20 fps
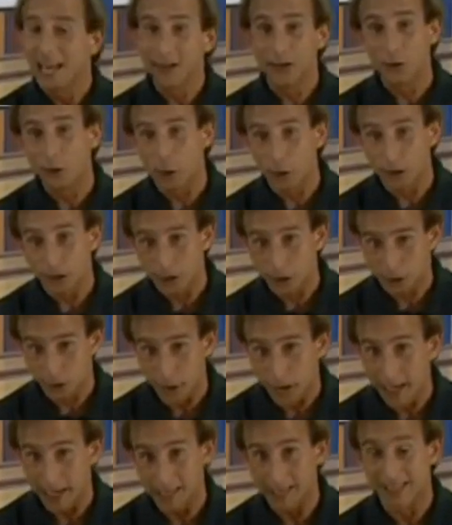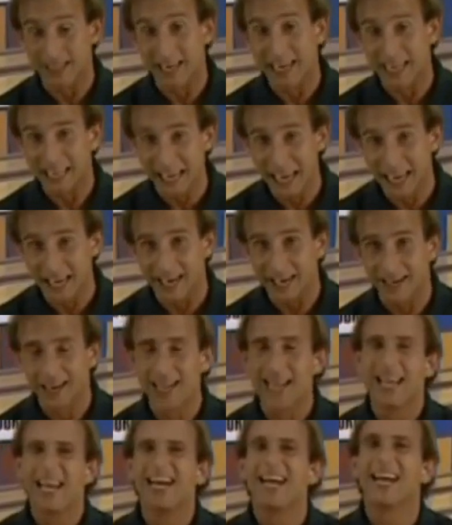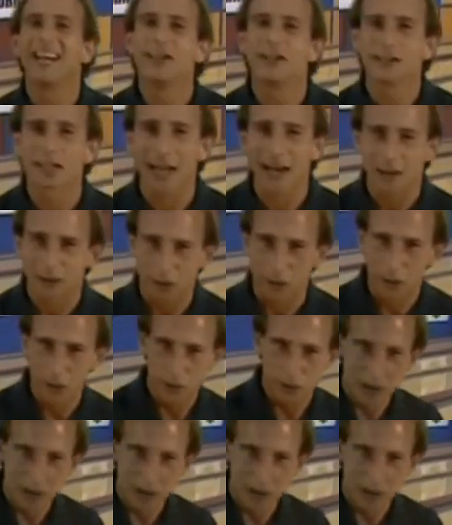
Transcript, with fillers: and throw it as straight as I can. Now, here's how to throw a